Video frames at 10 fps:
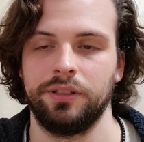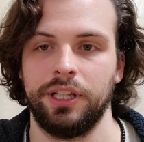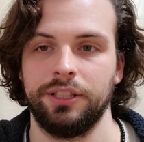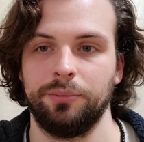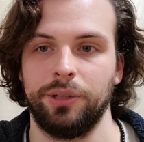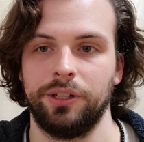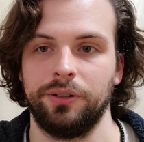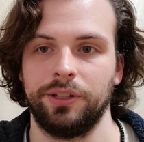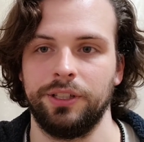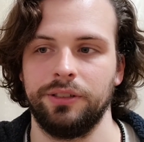It has a bird
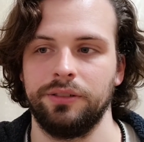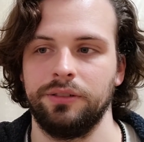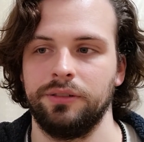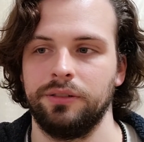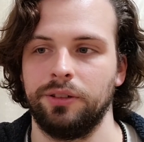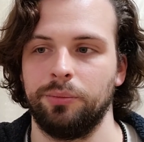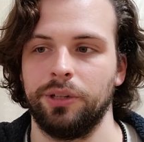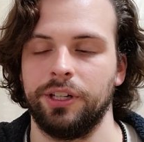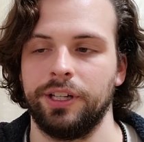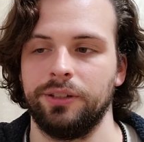on it, little
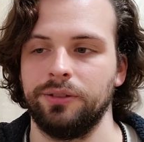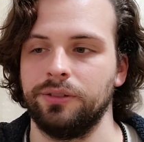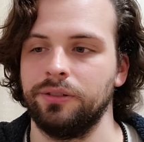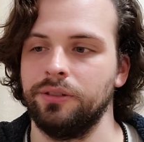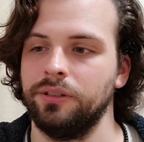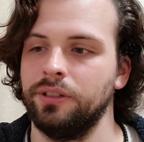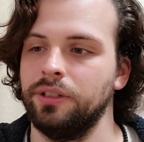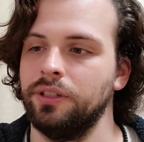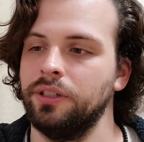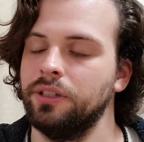birdhouse.
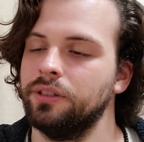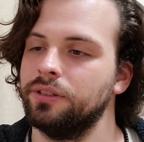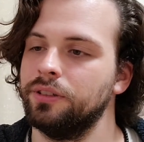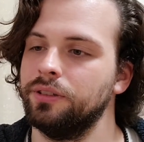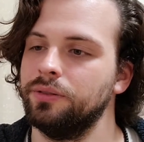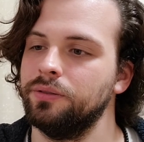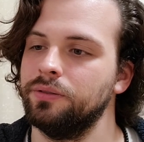So